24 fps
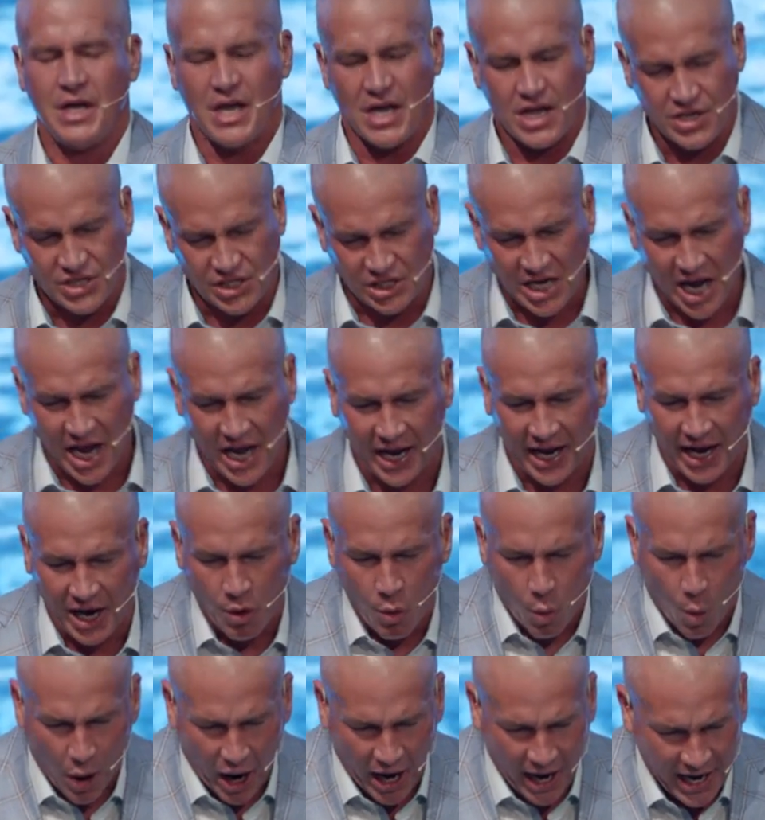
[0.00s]
In
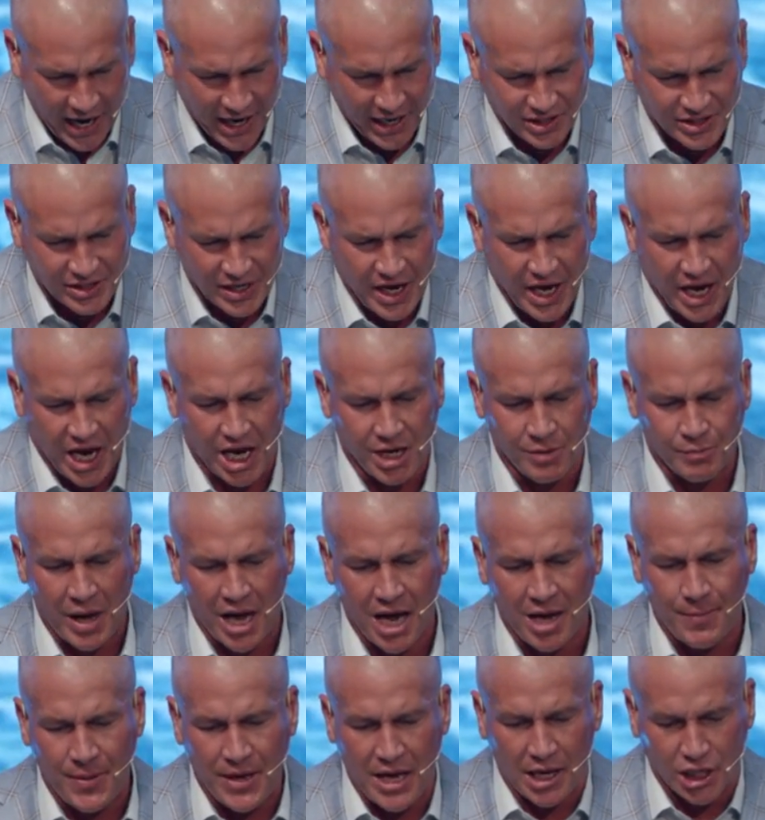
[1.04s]
saying wait, He
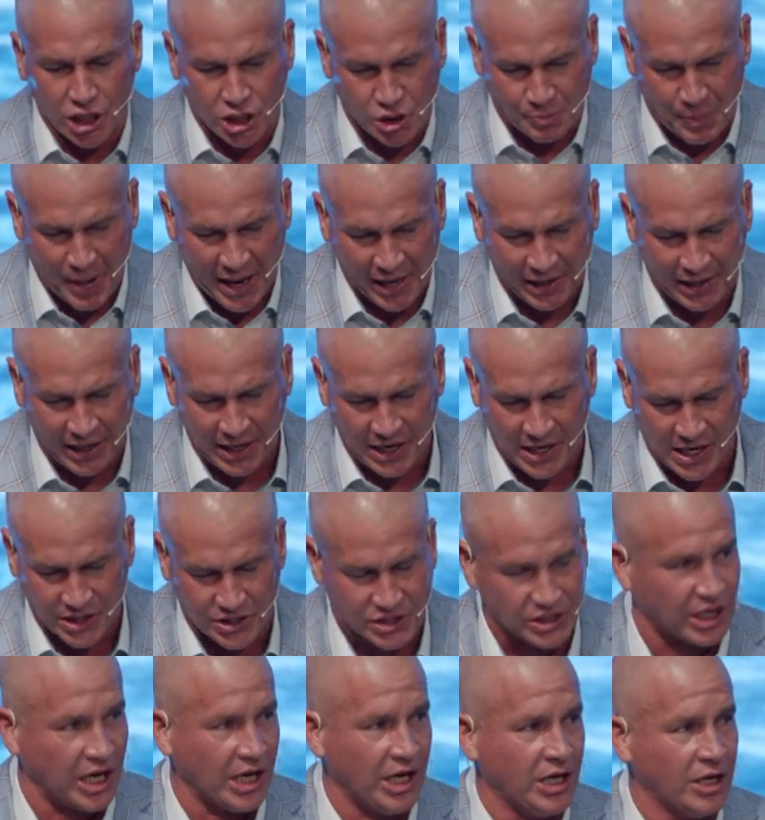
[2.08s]
may be expanding
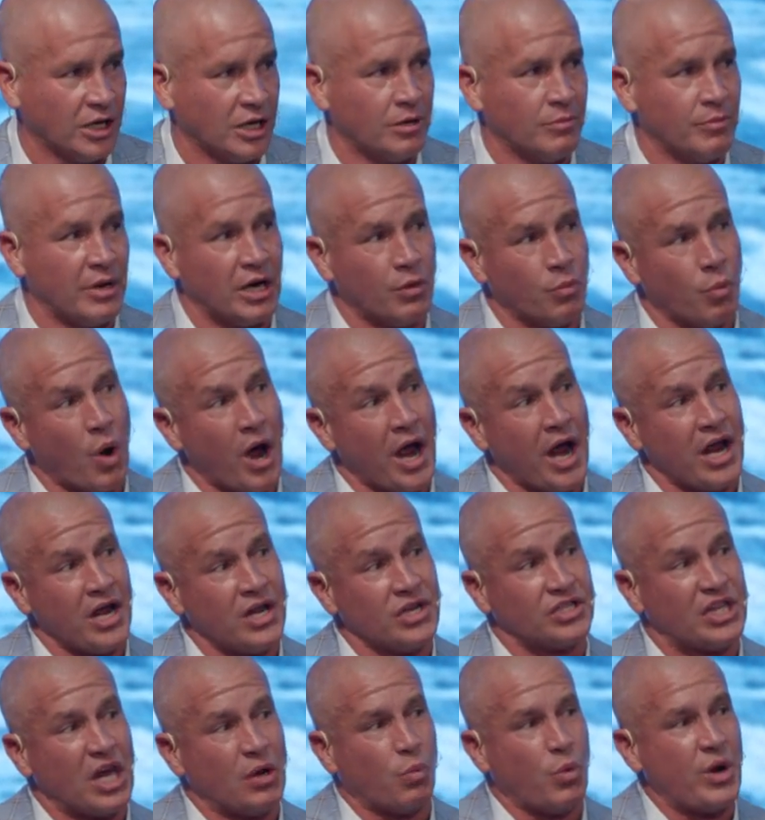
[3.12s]
His kingdom in
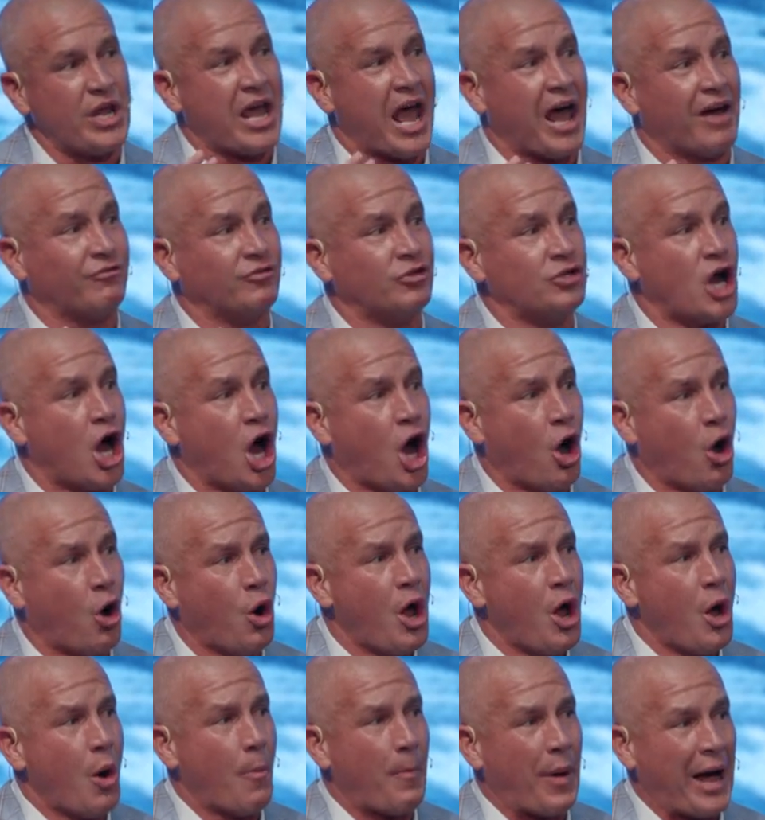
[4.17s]
ways that we have no
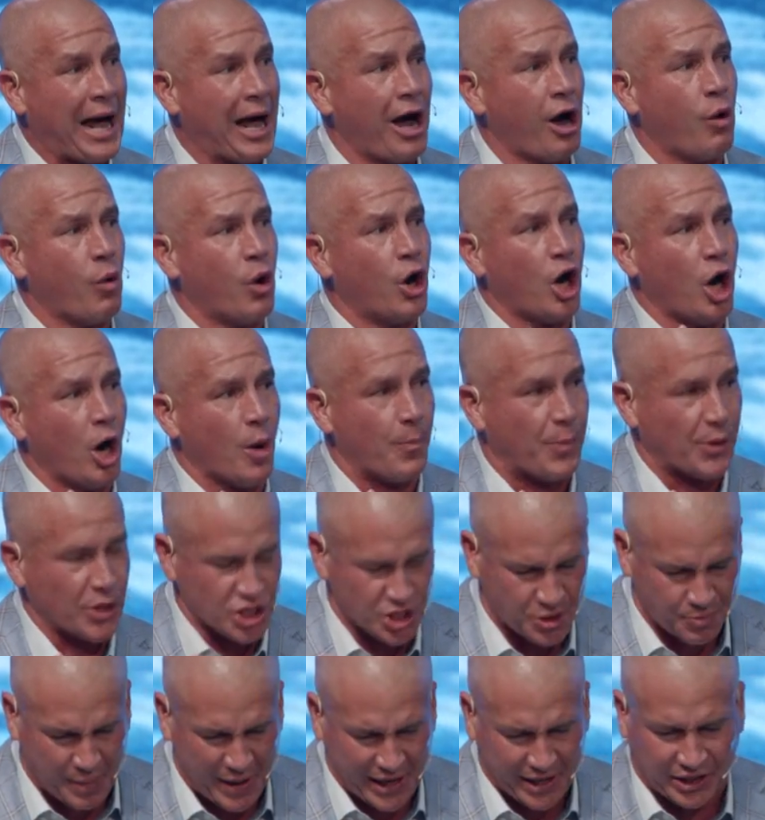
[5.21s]
power or
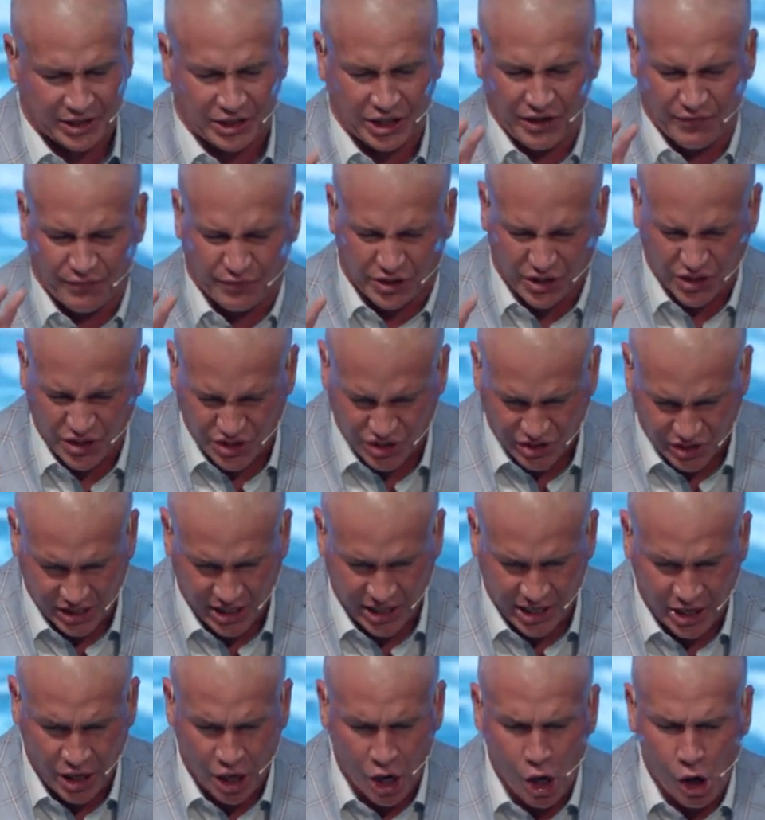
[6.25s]
perspective to
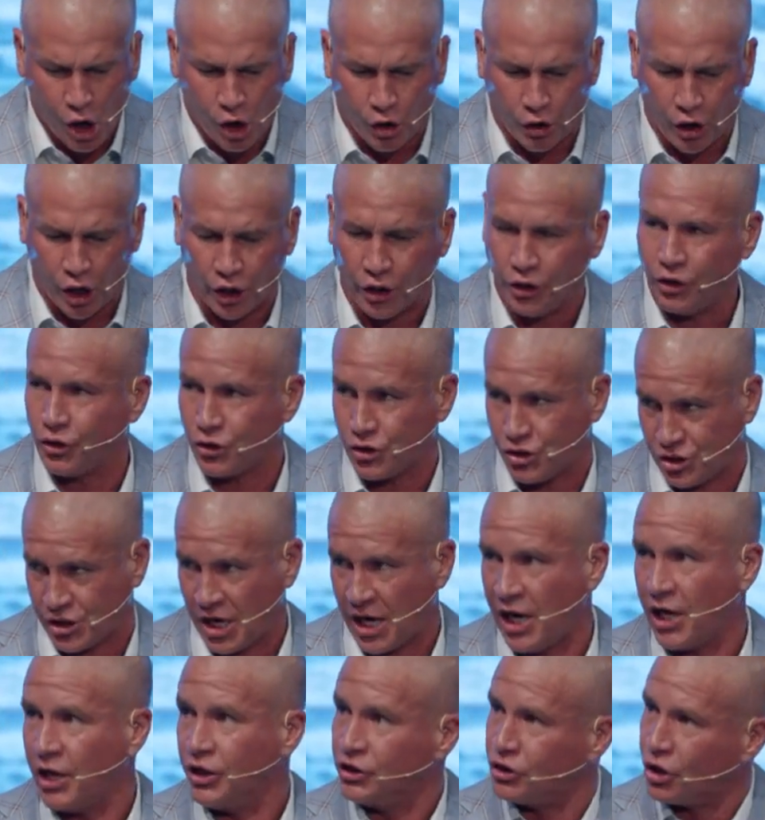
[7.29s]
see or
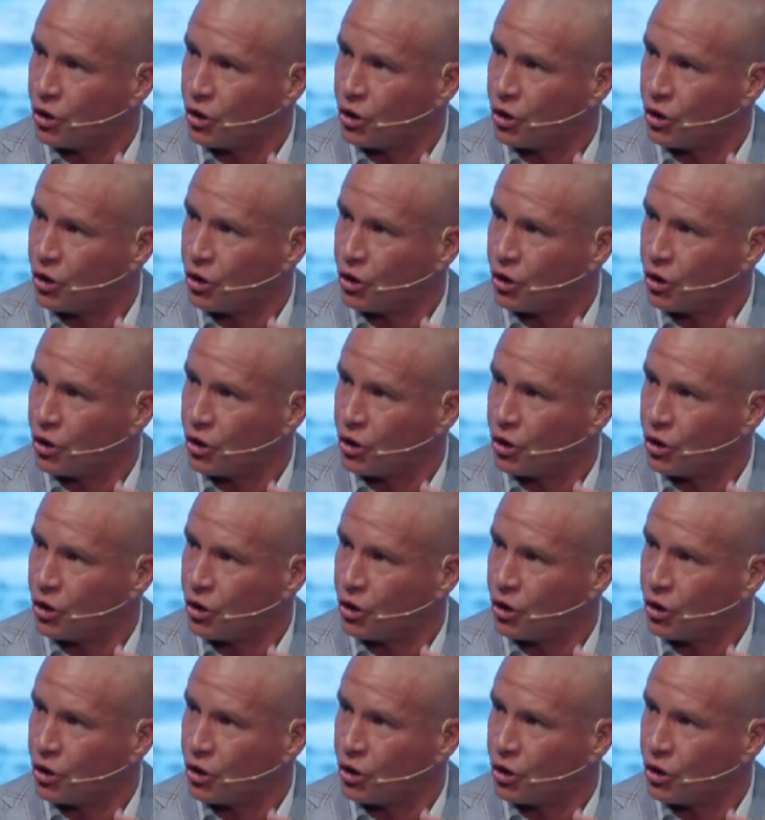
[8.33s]
understand.